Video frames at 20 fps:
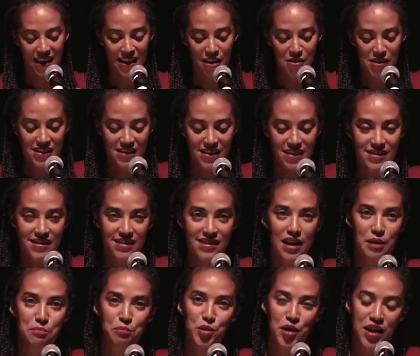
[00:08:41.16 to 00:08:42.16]
There is
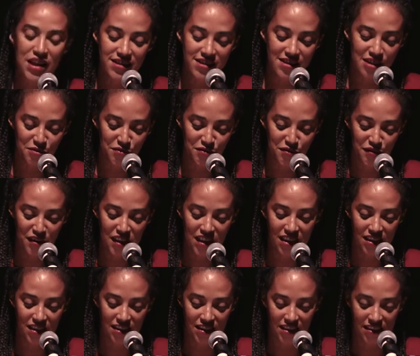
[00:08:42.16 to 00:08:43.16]
this apprehensive
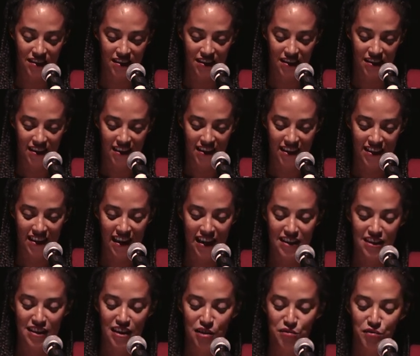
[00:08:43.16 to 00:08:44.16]
fear
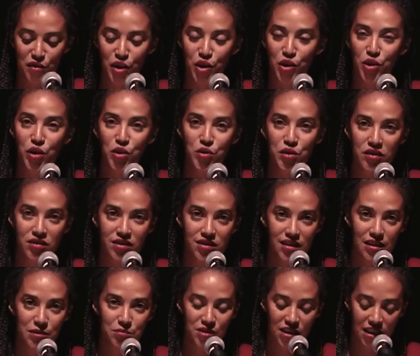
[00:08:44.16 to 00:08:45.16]
that if the colonial
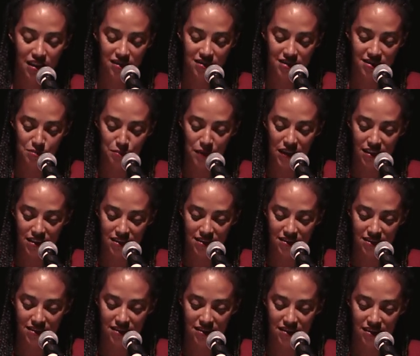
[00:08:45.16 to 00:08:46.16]
subject
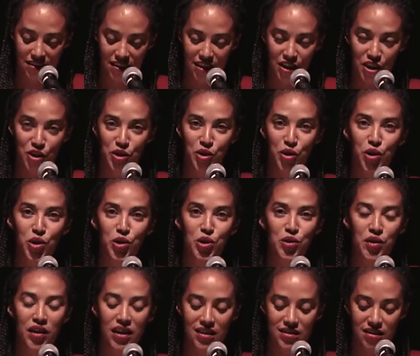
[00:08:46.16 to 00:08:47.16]
speaks, the
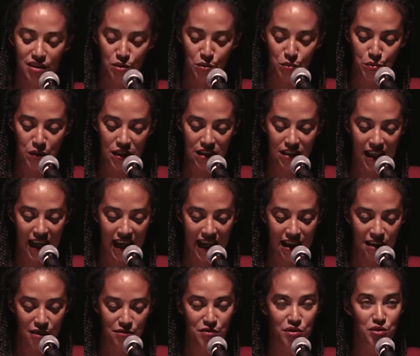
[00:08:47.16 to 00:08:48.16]
colonizer will
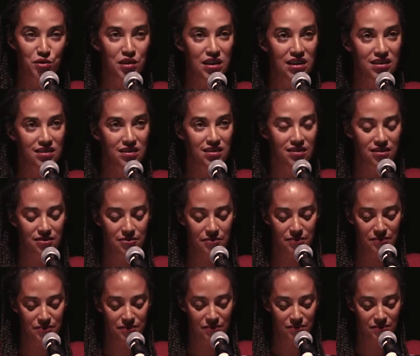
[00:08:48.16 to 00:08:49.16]
have to listen.
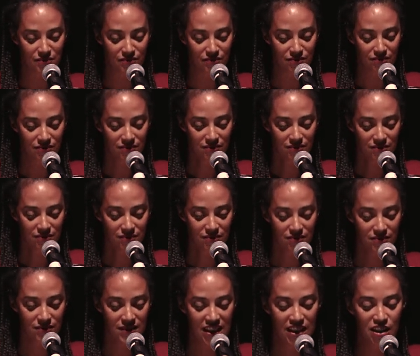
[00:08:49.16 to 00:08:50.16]

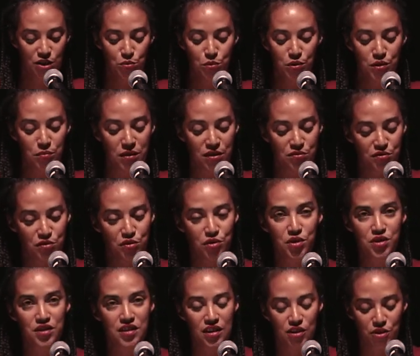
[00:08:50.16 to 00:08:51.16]
It would be
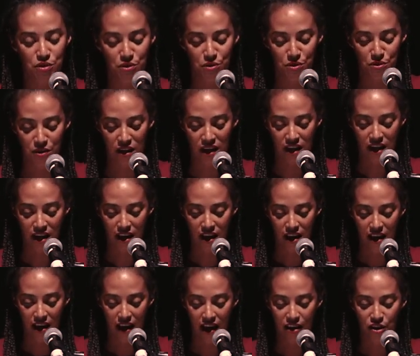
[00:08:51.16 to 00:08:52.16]
forced into
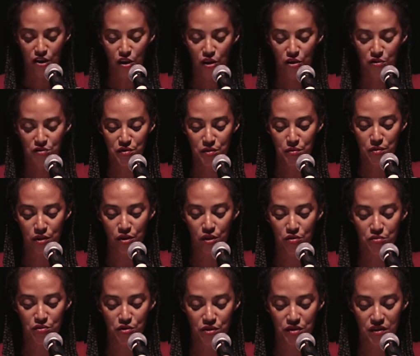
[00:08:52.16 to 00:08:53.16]
uncomfortable
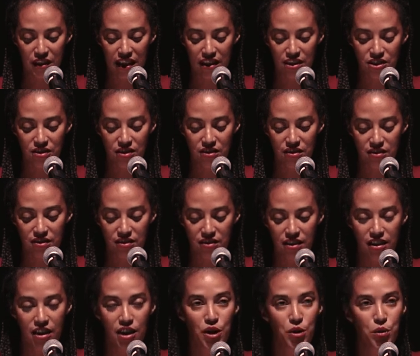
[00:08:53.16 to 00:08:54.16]

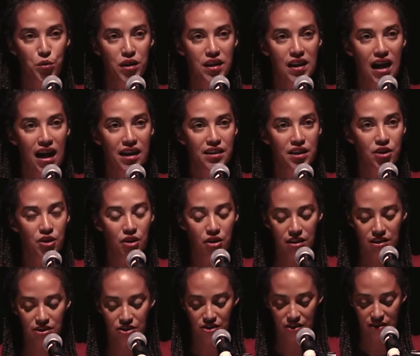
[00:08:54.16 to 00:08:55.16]
confrontations with other
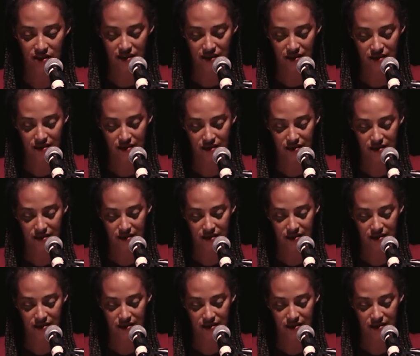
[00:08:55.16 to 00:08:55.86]
knowledges.